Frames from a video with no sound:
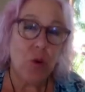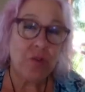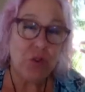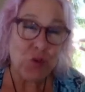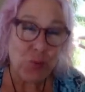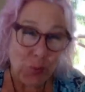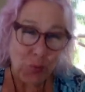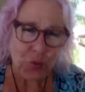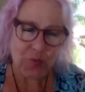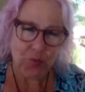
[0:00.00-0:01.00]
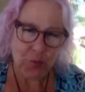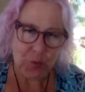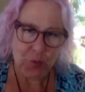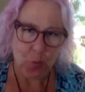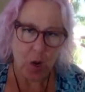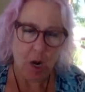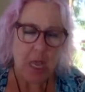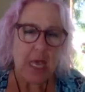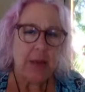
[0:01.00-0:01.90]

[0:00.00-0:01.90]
of the truth of who you are.